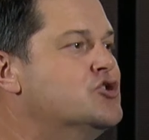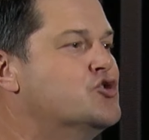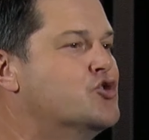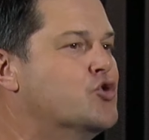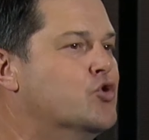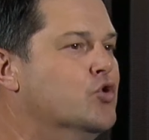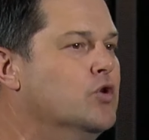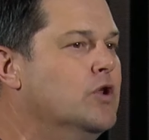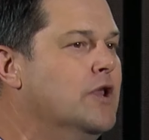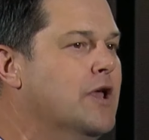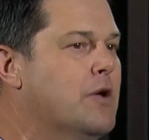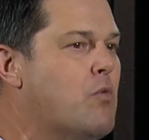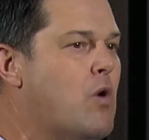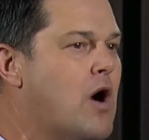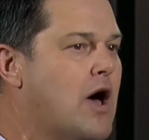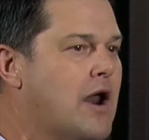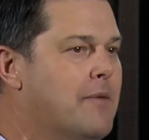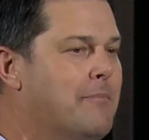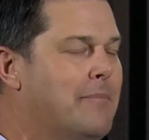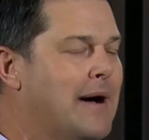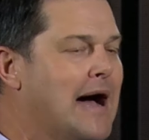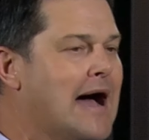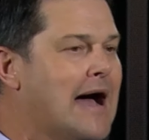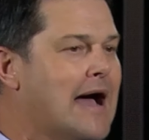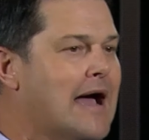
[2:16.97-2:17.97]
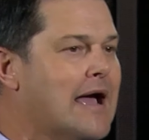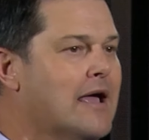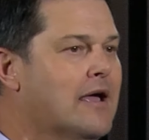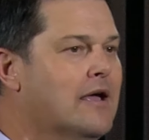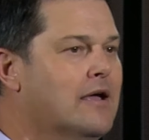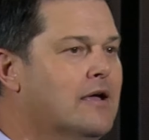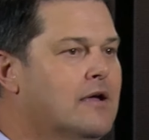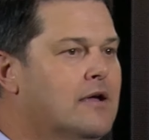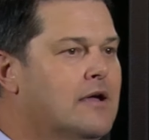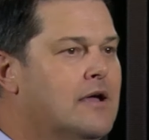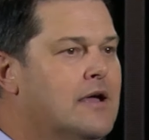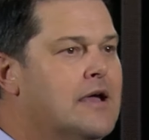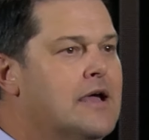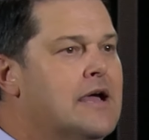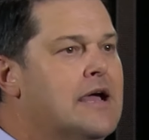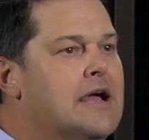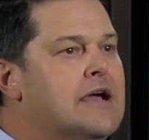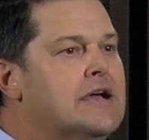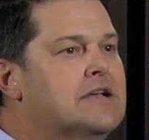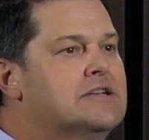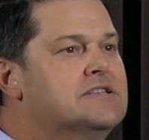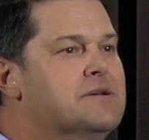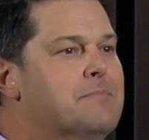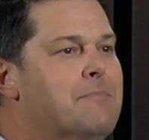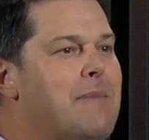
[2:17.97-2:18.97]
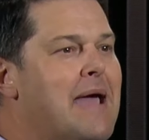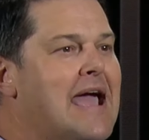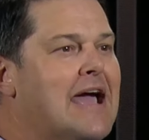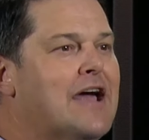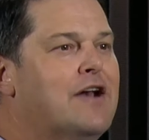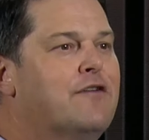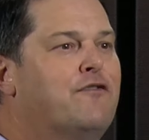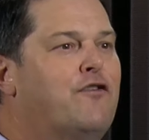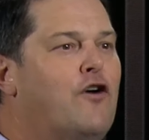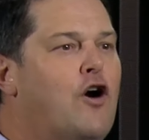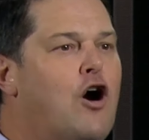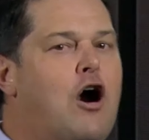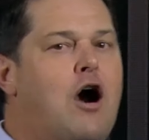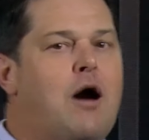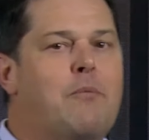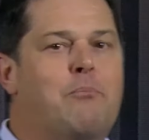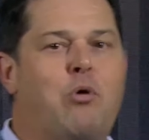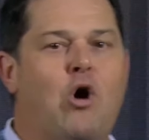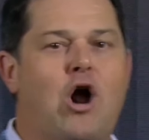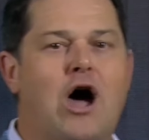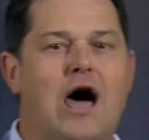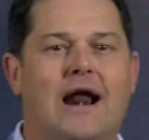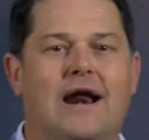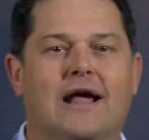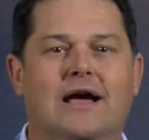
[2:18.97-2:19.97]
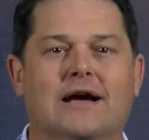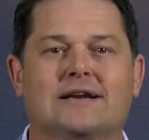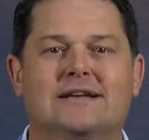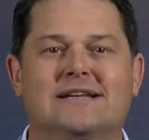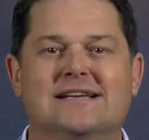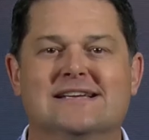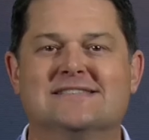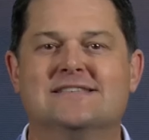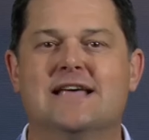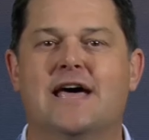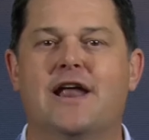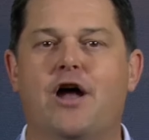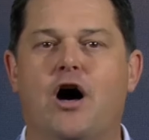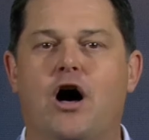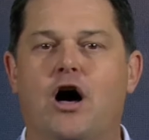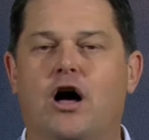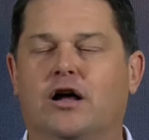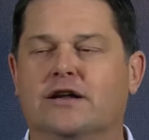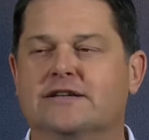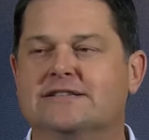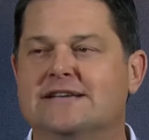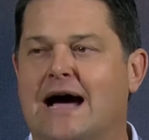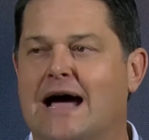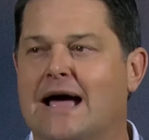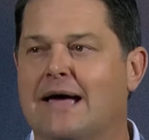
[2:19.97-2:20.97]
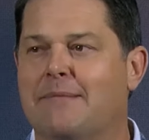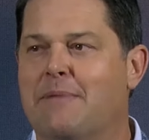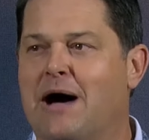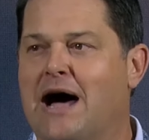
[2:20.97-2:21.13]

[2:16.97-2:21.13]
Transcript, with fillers: truly want to buy. Demand for our product is at all-time